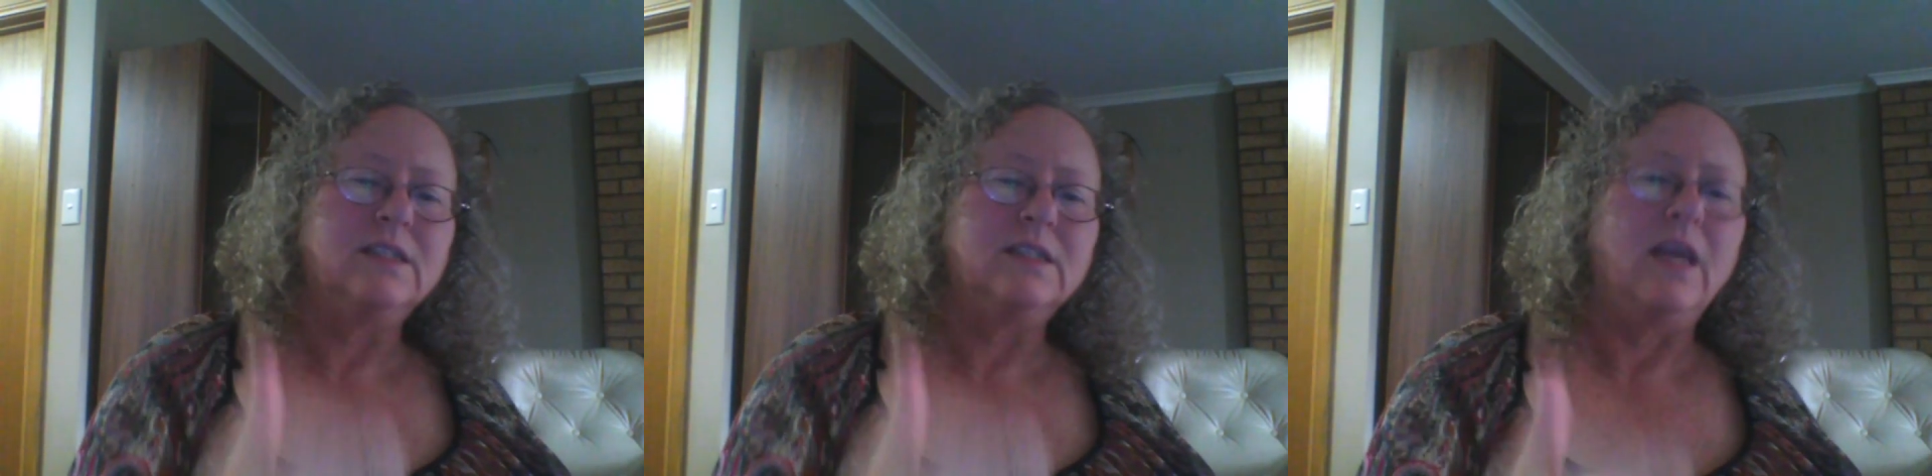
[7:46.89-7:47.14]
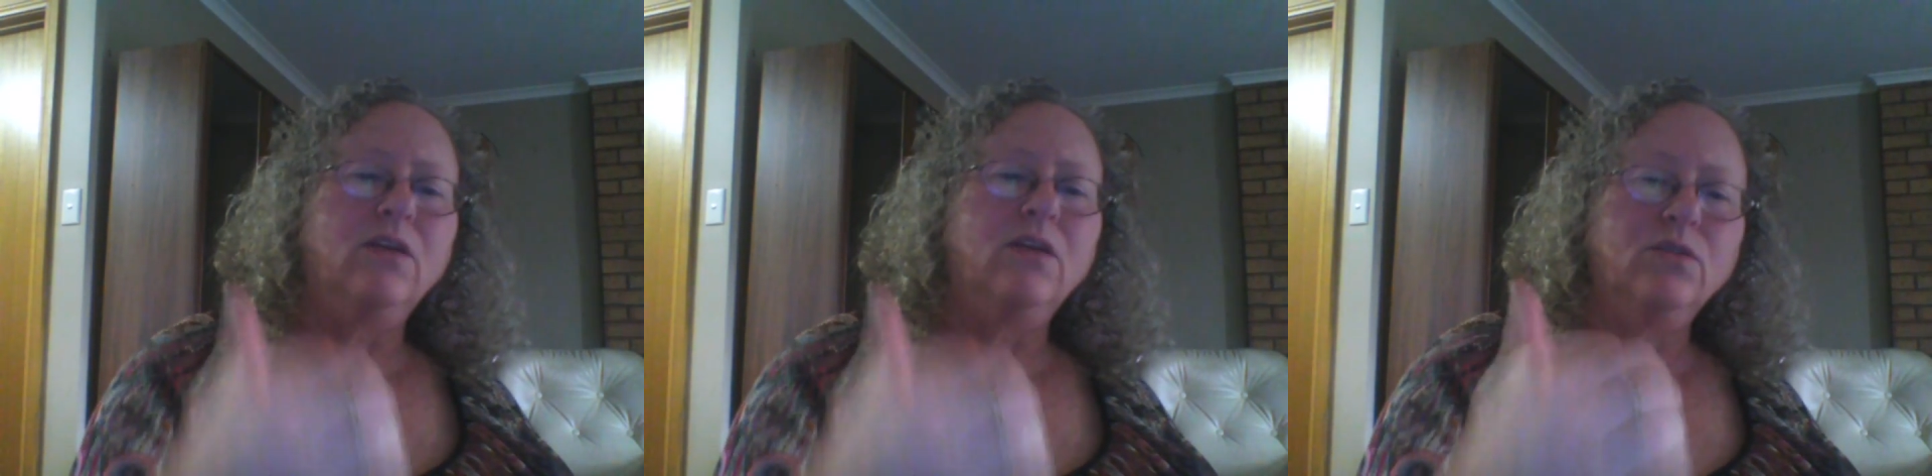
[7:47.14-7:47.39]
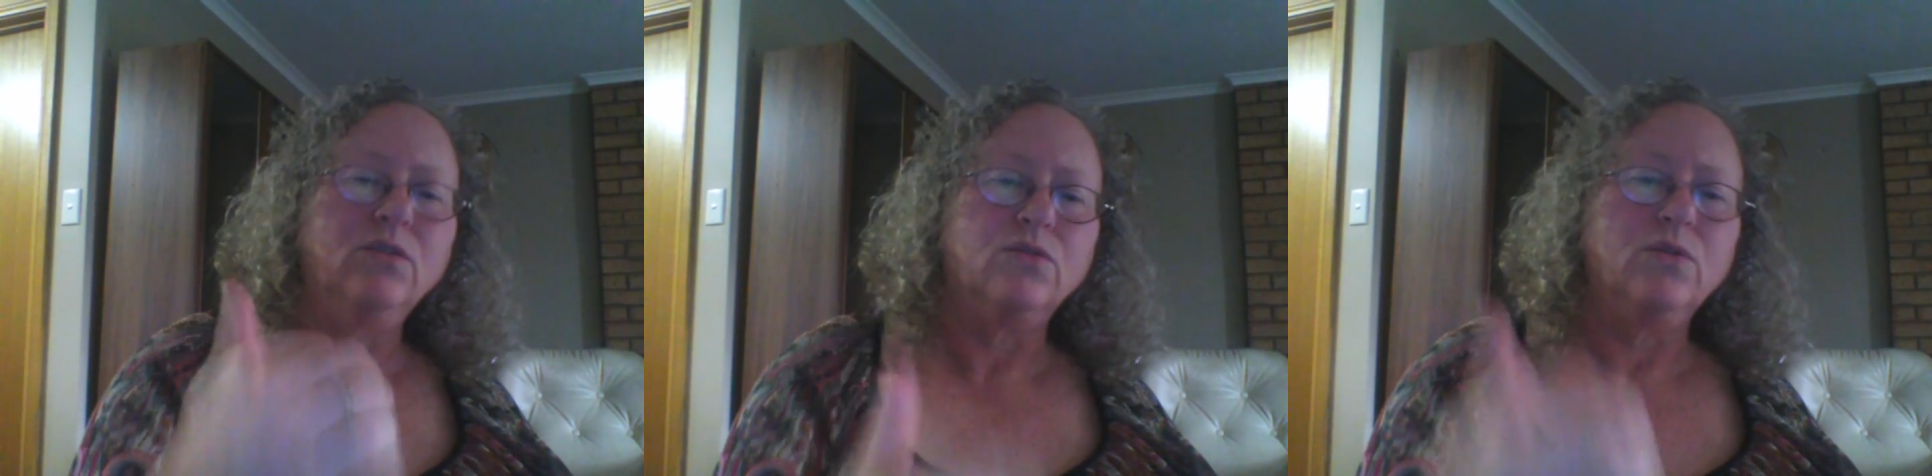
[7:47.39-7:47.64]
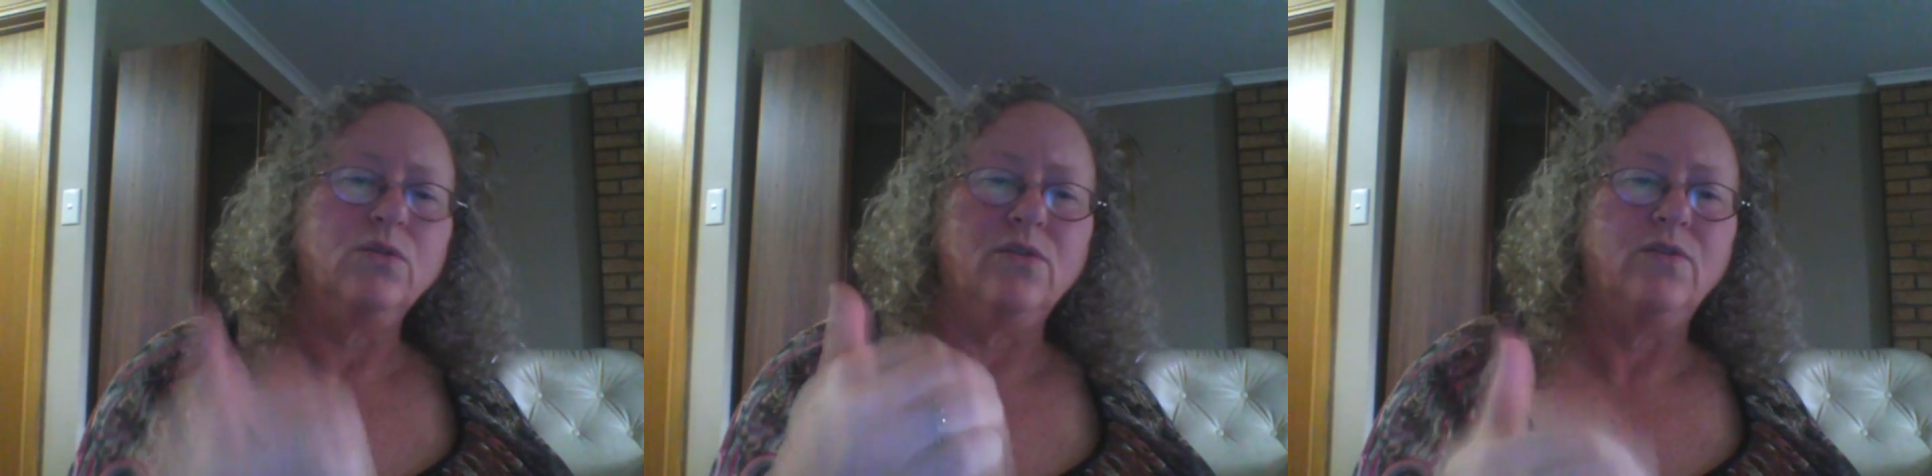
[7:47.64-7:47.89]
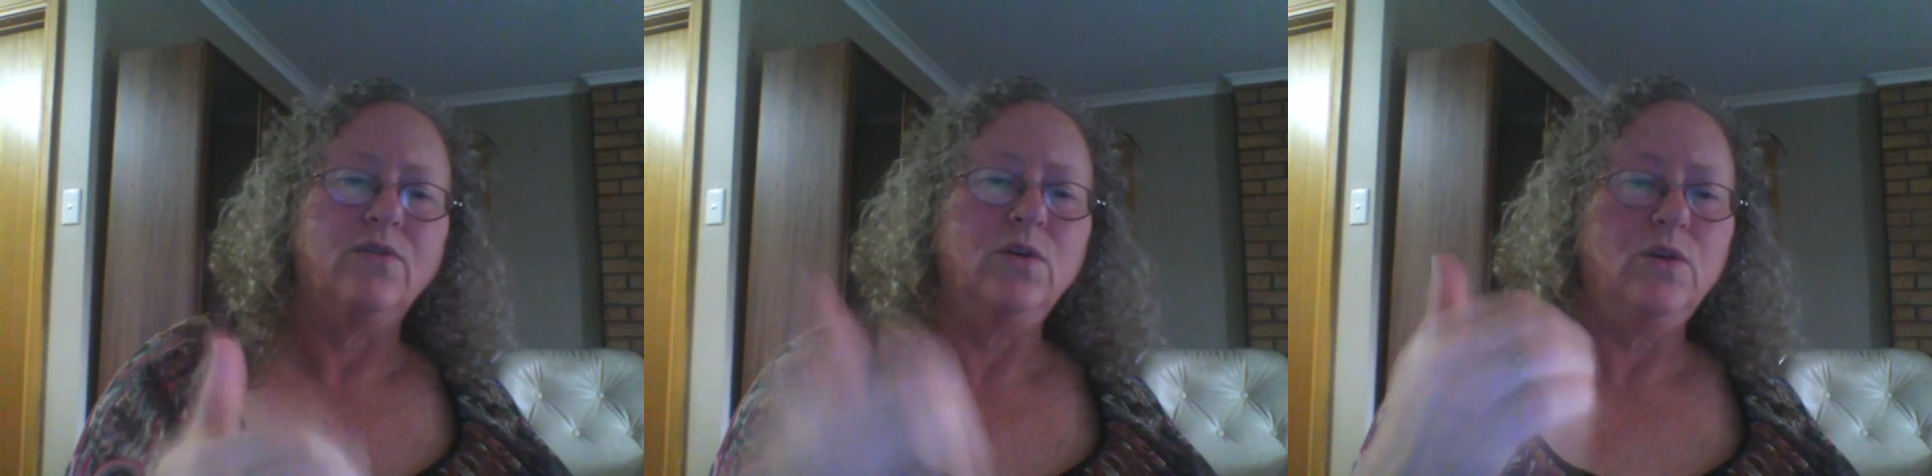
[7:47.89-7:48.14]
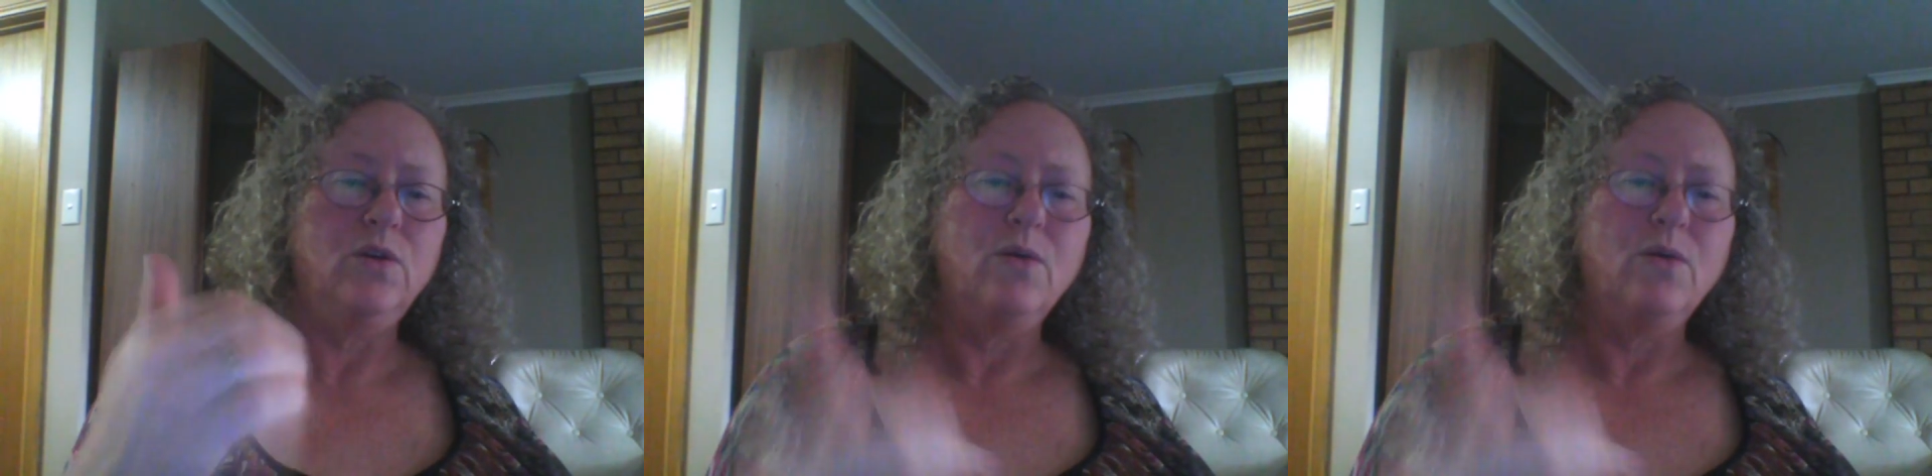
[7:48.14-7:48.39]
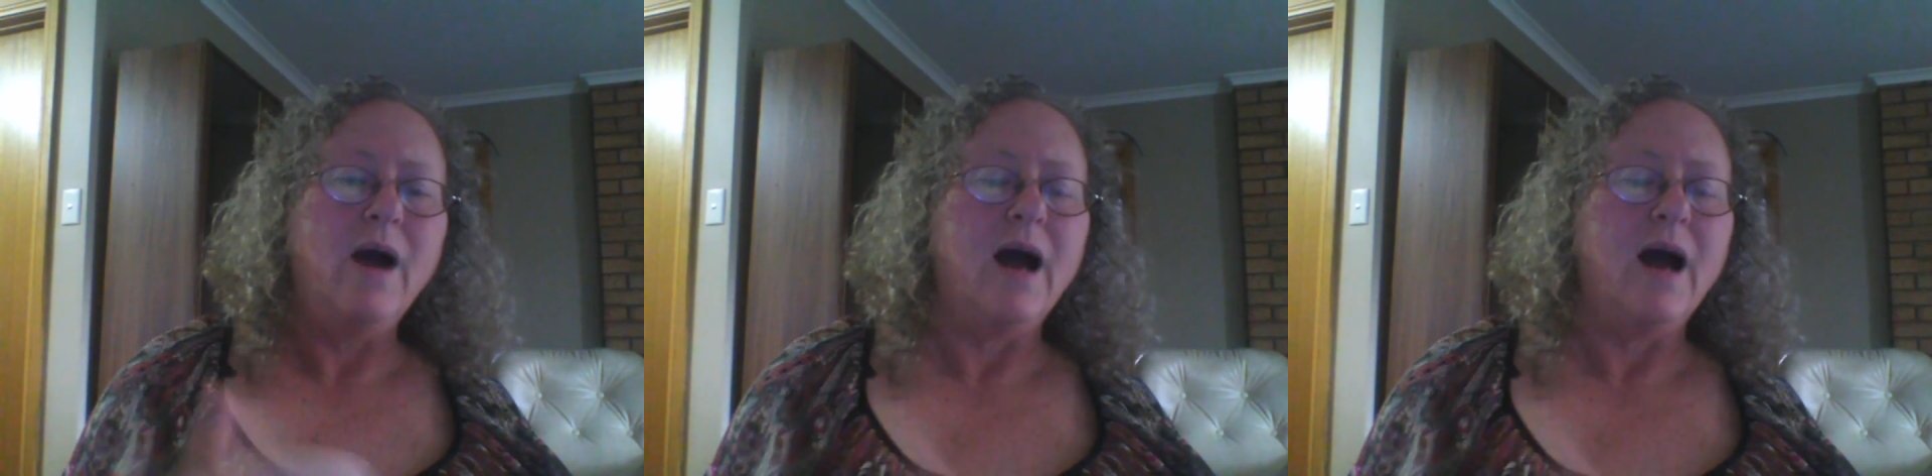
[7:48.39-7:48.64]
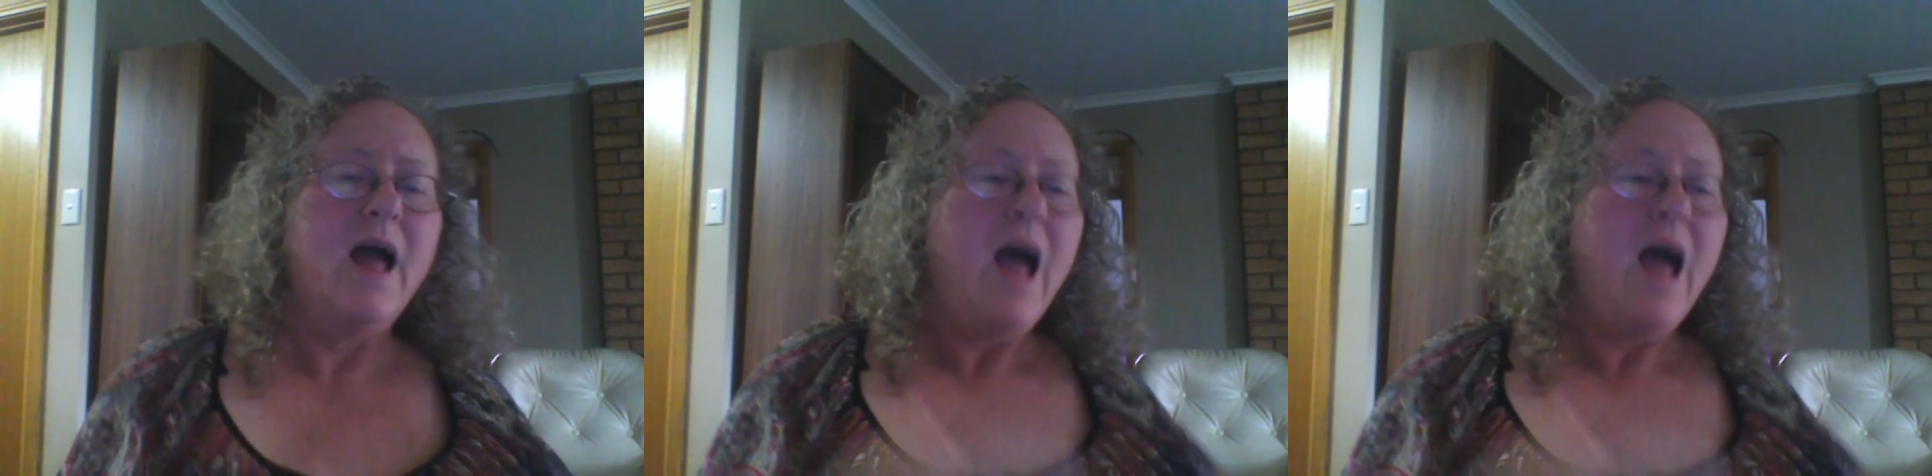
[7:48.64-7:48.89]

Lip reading: sacred truth of who you are